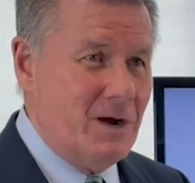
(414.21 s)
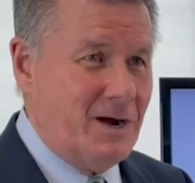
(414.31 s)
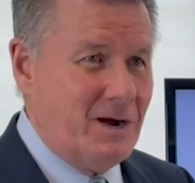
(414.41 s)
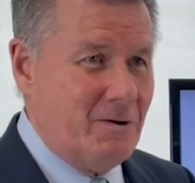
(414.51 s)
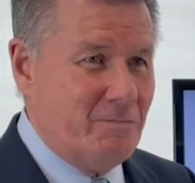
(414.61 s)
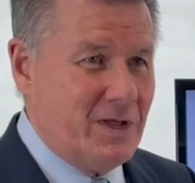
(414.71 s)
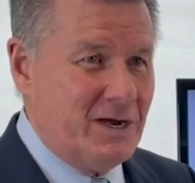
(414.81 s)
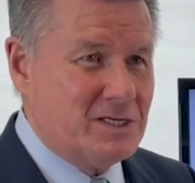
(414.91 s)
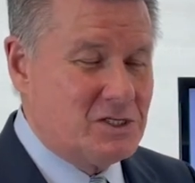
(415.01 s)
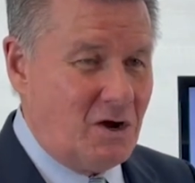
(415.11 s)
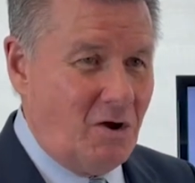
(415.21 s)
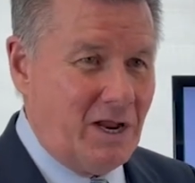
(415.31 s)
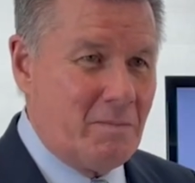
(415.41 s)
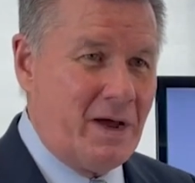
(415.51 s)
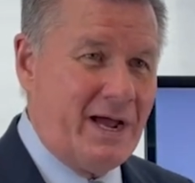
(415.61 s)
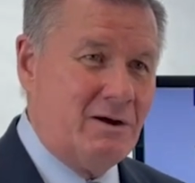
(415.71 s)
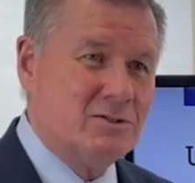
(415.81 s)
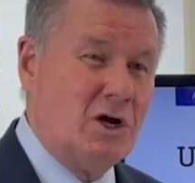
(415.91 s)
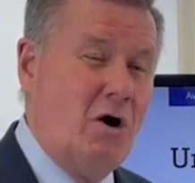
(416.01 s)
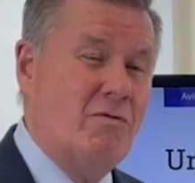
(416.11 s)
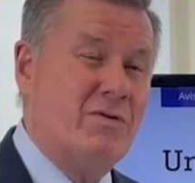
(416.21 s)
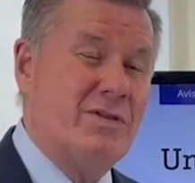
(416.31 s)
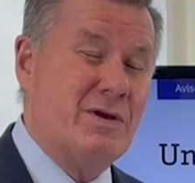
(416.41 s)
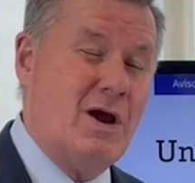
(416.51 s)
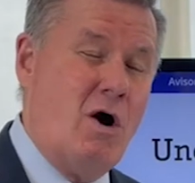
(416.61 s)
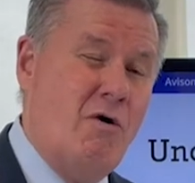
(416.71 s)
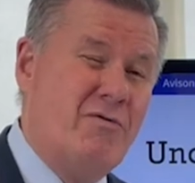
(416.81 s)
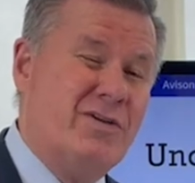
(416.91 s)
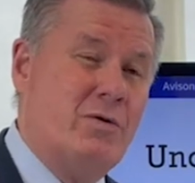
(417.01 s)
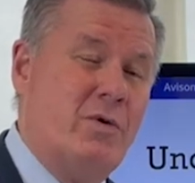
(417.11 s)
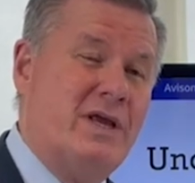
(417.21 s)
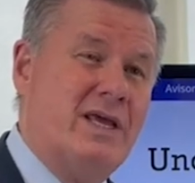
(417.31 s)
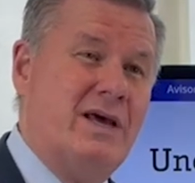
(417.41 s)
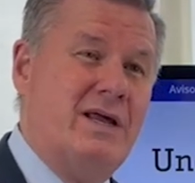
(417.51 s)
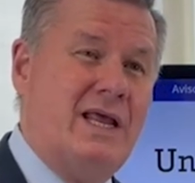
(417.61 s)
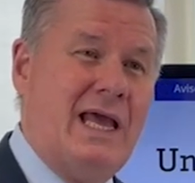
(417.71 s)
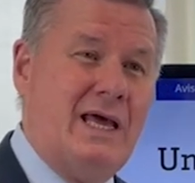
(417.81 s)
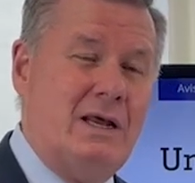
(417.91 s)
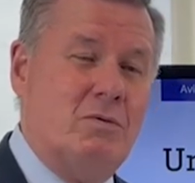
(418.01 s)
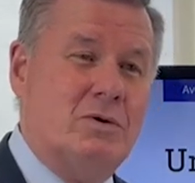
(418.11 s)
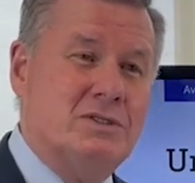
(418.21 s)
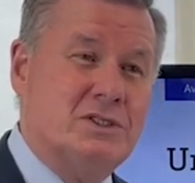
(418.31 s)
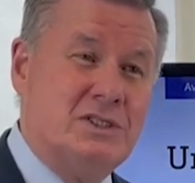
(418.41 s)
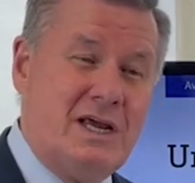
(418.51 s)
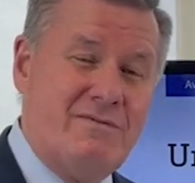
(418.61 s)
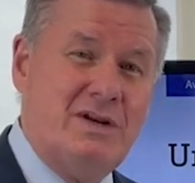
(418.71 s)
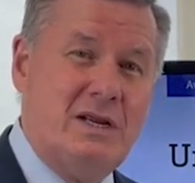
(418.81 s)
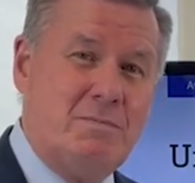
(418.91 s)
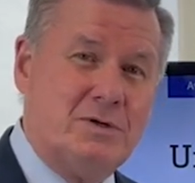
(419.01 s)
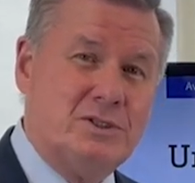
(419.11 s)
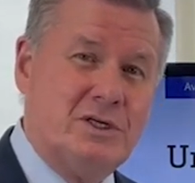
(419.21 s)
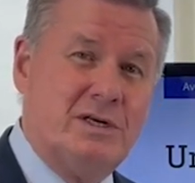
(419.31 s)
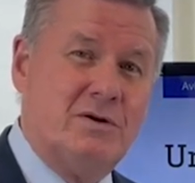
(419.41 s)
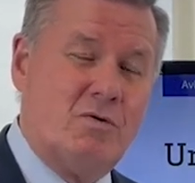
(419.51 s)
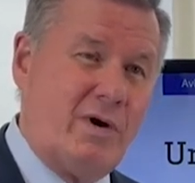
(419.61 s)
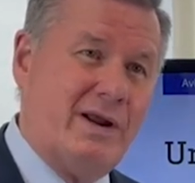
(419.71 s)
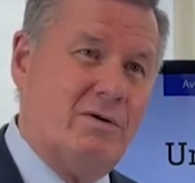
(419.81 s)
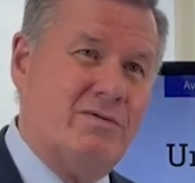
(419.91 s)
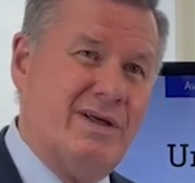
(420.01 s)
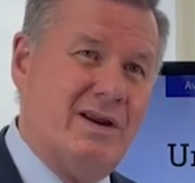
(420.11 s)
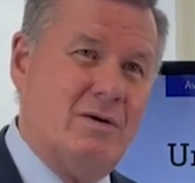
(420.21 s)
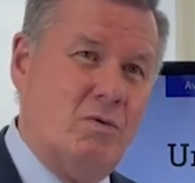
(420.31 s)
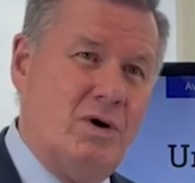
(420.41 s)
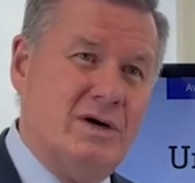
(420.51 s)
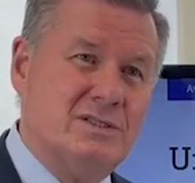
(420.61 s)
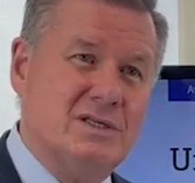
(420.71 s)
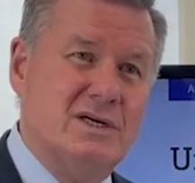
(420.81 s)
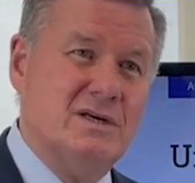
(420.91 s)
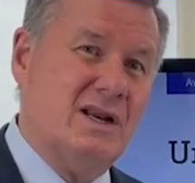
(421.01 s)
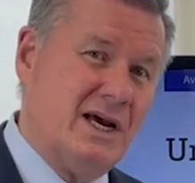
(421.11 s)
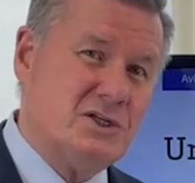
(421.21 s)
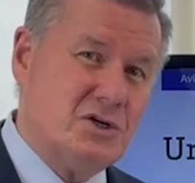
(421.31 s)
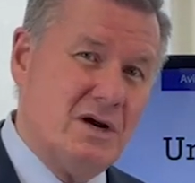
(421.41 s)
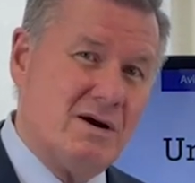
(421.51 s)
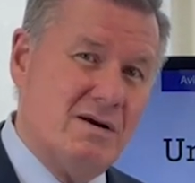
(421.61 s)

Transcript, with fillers: um, installed at my house over the over the weekend, and it was 70% greater than it was last year.